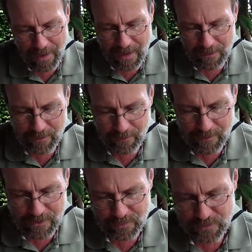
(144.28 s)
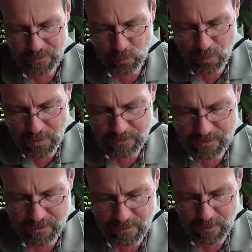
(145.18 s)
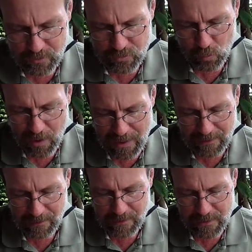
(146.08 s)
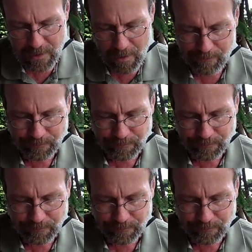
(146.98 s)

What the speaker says: And this was once the most widely